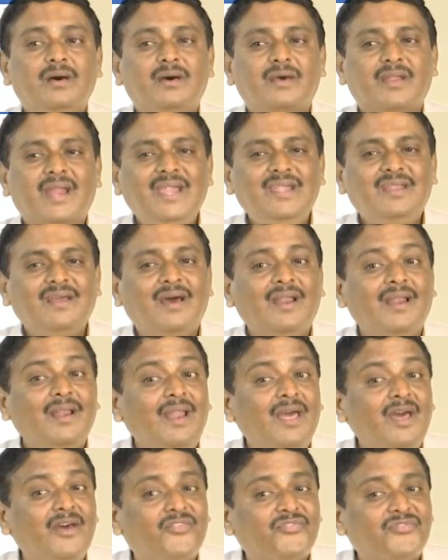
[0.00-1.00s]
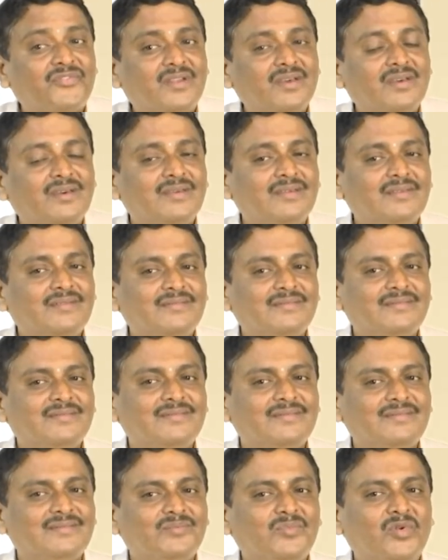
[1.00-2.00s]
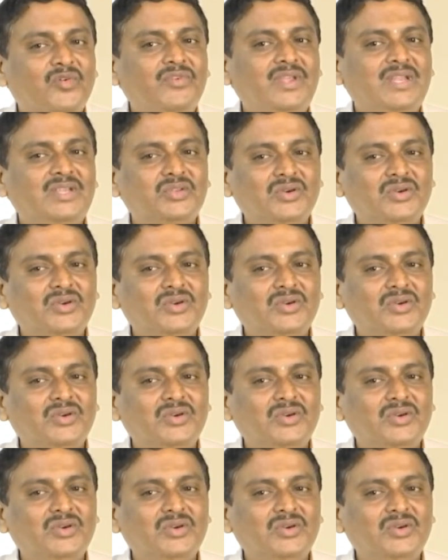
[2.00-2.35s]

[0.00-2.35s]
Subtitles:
right or left, moving